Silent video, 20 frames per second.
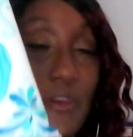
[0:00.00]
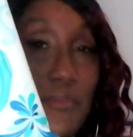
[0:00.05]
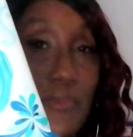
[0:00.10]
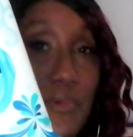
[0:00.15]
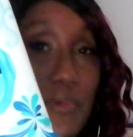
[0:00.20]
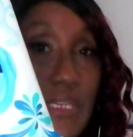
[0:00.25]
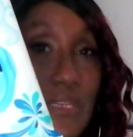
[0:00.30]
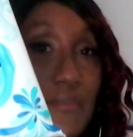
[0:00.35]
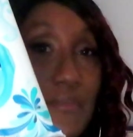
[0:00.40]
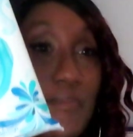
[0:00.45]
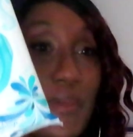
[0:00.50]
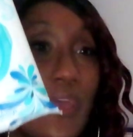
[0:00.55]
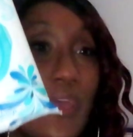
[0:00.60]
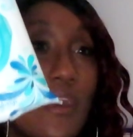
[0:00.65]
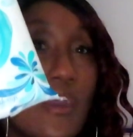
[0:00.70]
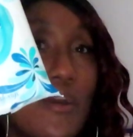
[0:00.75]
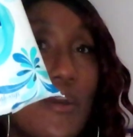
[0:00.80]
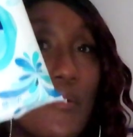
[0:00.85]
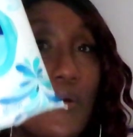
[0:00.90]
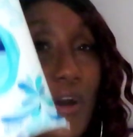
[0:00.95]
feminine
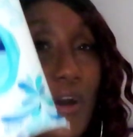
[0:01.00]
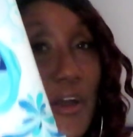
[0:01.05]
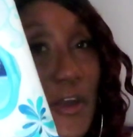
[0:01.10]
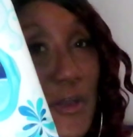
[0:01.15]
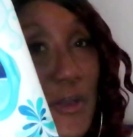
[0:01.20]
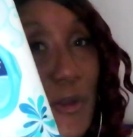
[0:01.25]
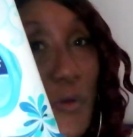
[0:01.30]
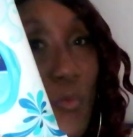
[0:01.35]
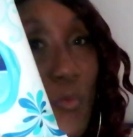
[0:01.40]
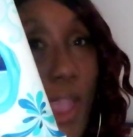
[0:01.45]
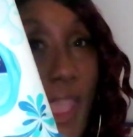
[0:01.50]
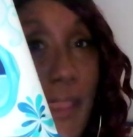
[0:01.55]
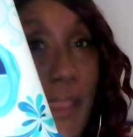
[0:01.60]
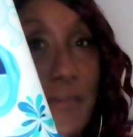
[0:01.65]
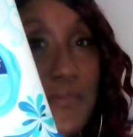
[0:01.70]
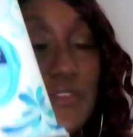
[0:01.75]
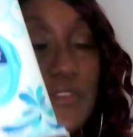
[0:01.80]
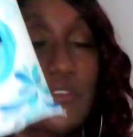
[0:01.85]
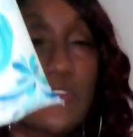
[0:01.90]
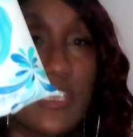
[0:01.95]
uh,
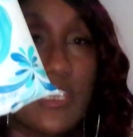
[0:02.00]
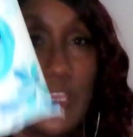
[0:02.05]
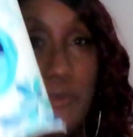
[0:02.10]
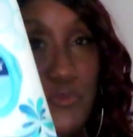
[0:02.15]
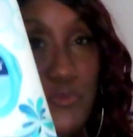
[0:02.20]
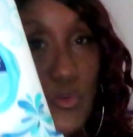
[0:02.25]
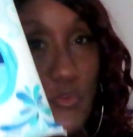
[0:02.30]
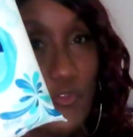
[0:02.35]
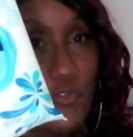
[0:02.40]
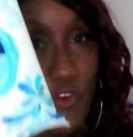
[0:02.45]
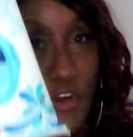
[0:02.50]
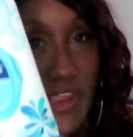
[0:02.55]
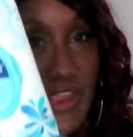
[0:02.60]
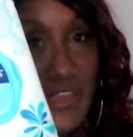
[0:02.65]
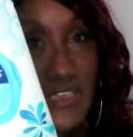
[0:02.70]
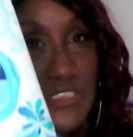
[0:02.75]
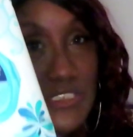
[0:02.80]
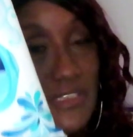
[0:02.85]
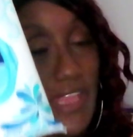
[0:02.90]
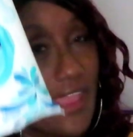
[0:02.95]
wipes keep you
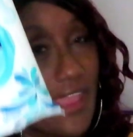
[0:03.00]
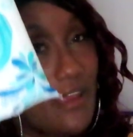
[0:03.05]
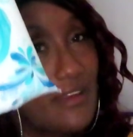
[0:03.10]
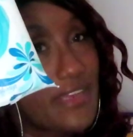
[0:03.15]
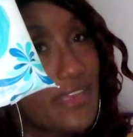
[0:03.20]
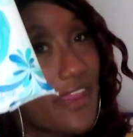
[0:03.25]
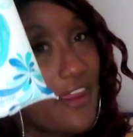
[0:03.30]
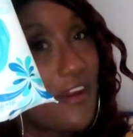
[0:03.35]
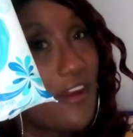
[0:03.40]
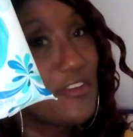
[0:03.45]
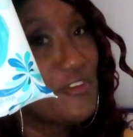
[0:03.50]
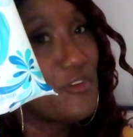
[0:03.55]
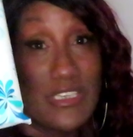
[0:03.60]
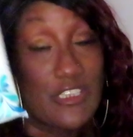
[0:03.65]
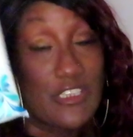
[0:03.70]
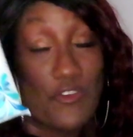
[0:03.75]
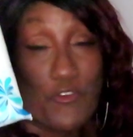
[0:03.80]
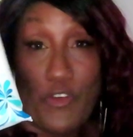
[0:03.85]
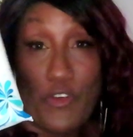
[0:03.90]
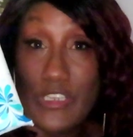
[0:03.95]
fresh down there just
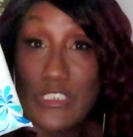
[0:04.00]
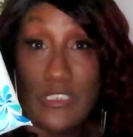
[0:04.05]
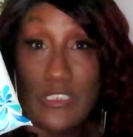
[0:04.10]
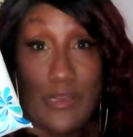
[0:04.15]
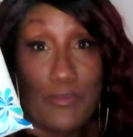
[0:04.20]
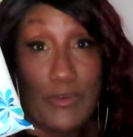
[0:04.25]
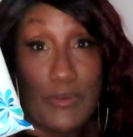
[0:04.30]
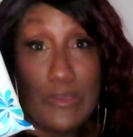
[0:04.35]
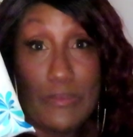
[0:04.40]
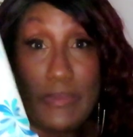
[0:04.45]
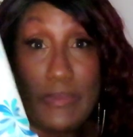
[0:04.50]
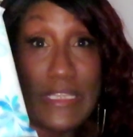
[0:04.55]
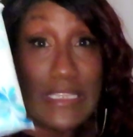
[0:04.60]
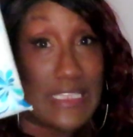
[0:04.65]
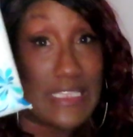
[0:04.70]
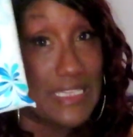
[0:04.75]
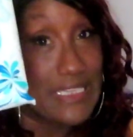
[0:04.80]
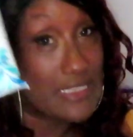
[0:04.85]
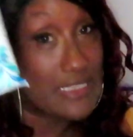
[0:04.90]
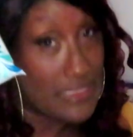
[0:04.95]
need to freshen up a little
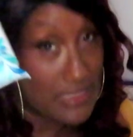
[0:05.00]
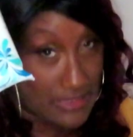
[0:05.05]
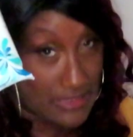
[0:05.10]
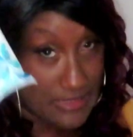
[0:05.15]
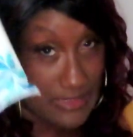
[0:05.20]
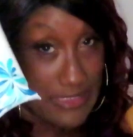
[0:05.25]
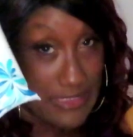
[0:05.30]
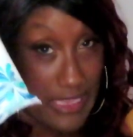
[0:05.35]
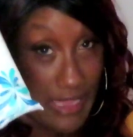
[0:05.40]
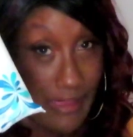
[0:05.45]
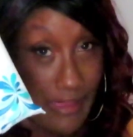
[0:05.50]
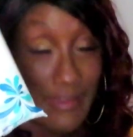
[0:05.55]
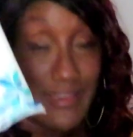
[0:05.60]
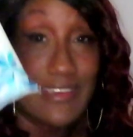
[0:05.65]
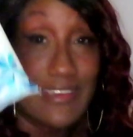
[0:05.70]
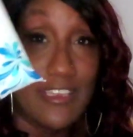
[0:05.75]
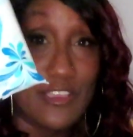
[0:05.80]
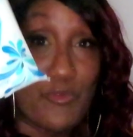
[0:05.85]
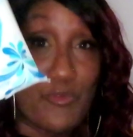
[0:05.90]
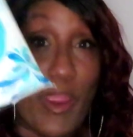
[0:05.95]
bit sis yeah
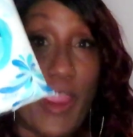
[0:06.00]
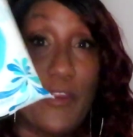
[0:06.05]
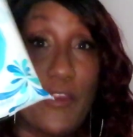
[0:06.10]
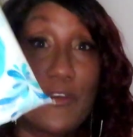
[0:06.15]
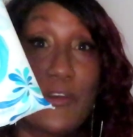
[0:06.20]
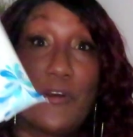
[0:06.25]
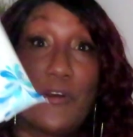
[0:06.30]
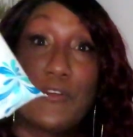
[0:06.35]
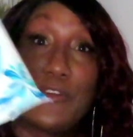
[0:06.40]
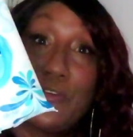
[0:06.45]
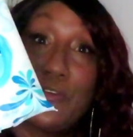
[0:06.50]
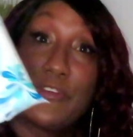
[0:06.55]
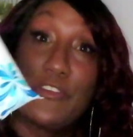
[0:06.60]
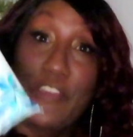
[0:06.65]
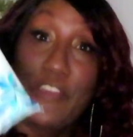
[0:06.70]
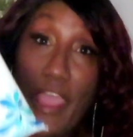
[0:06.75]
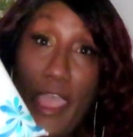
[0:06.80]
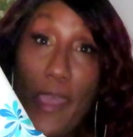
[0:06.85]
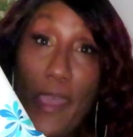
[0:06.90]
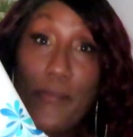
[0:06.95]
this right here gonna do the
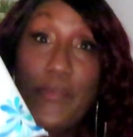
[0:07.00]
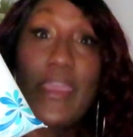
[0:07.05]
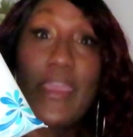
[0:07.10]
job